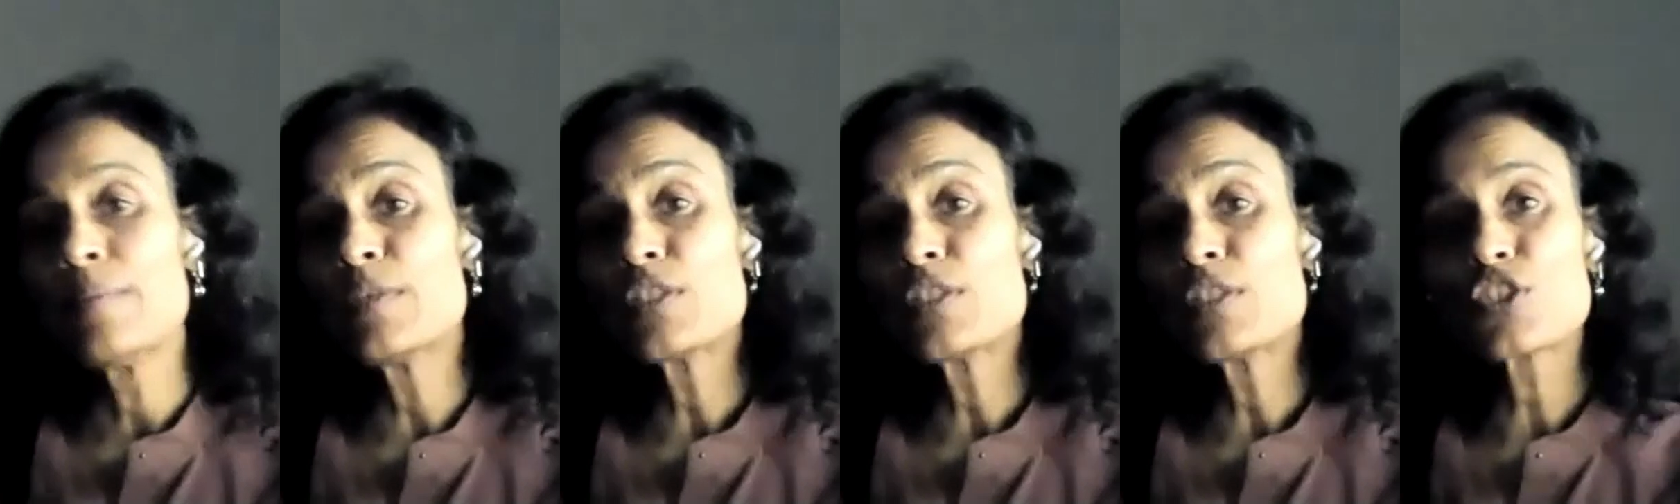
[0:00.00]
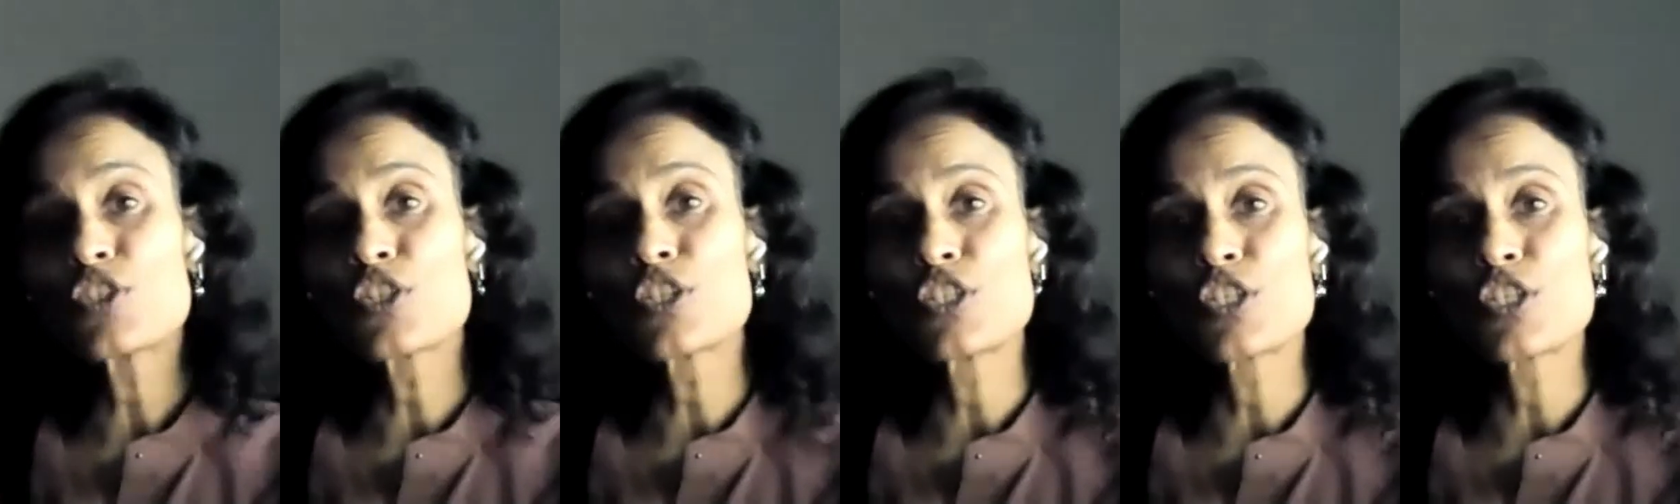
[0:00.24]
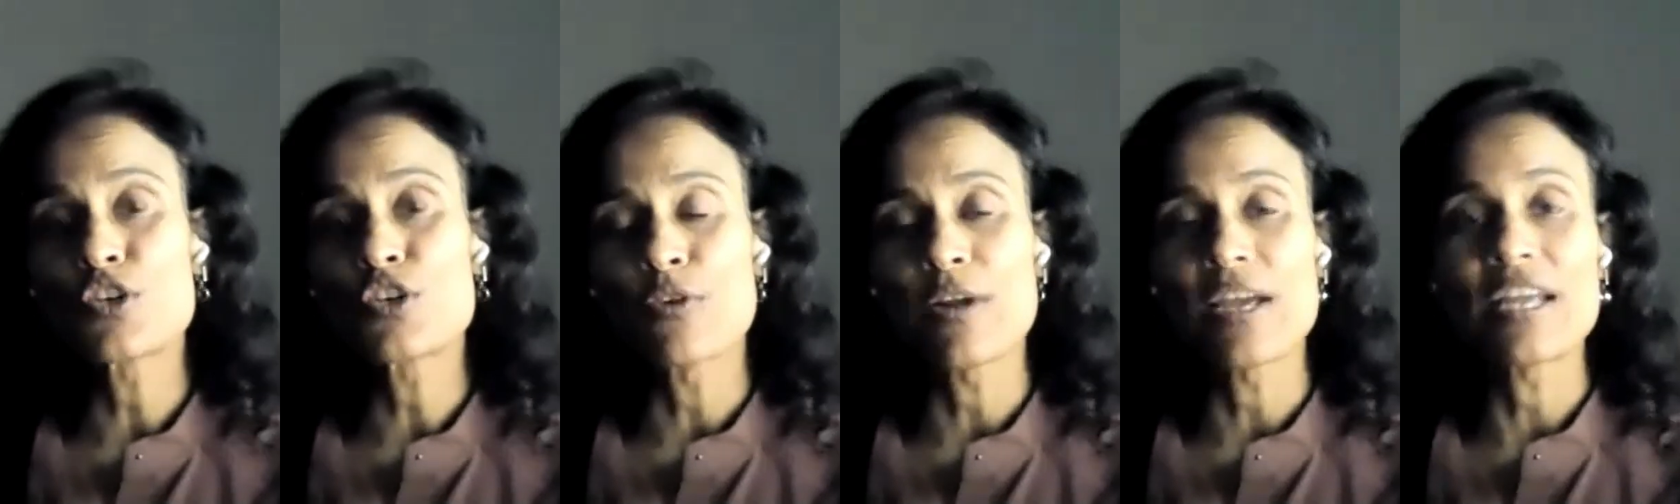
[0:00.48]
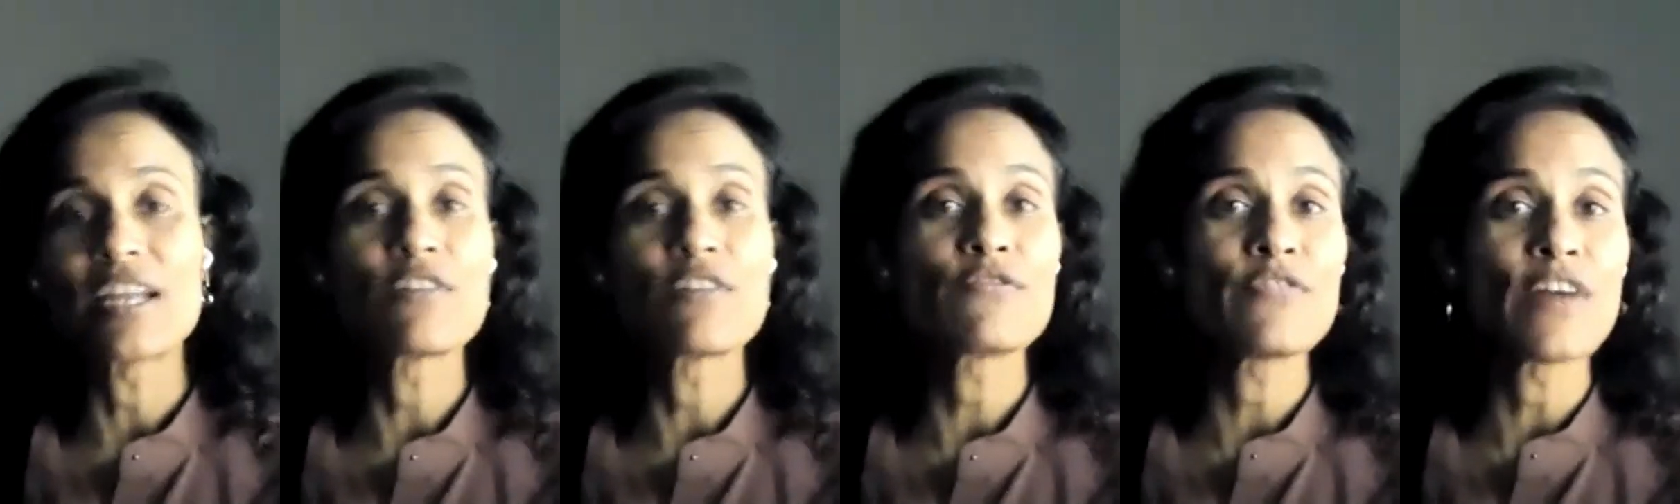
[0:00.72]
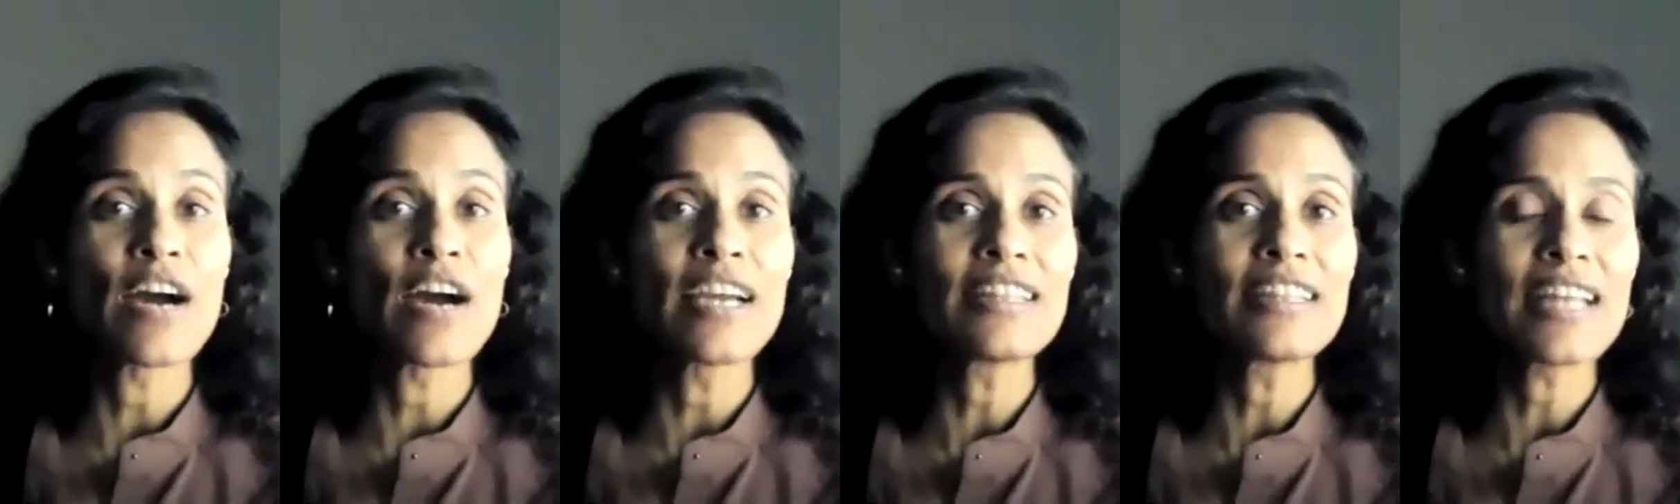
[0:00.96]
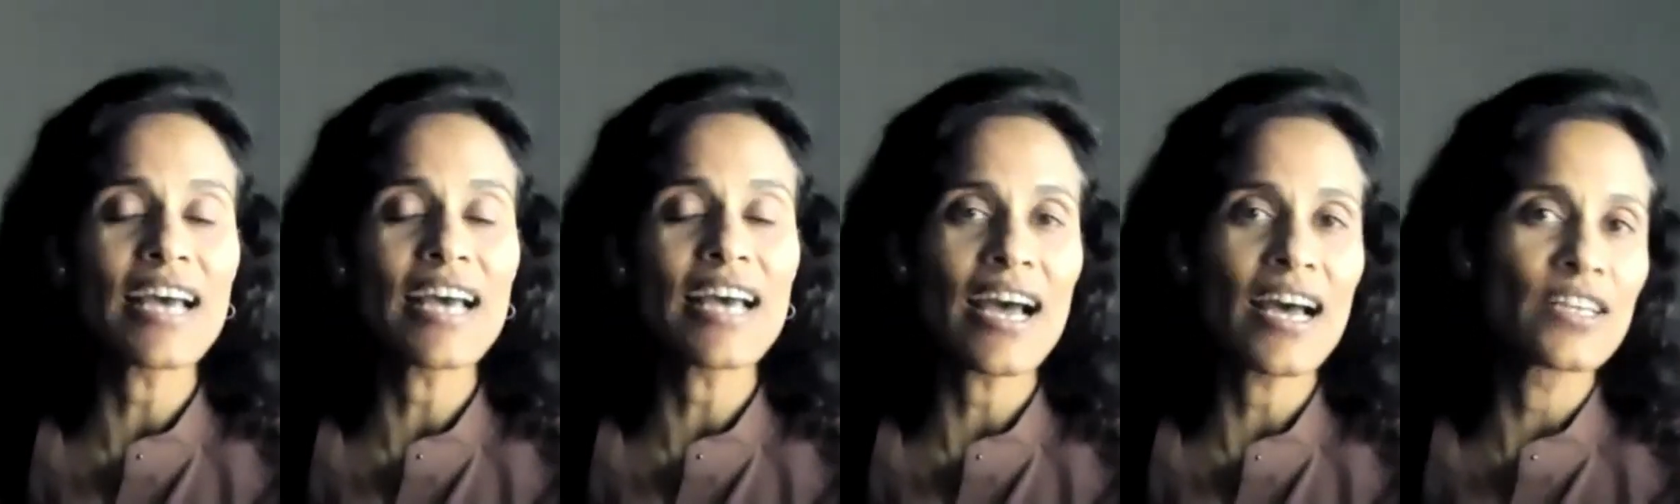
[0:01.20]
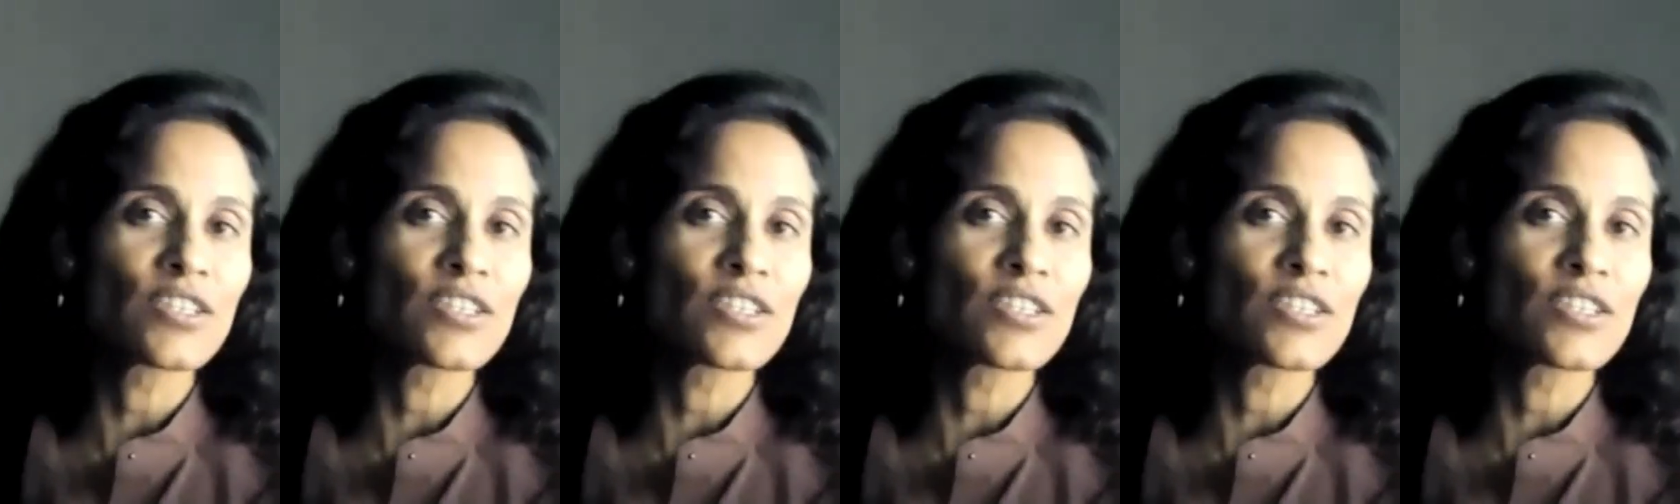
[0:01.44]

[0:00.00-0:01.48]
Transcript: image the terrain, find the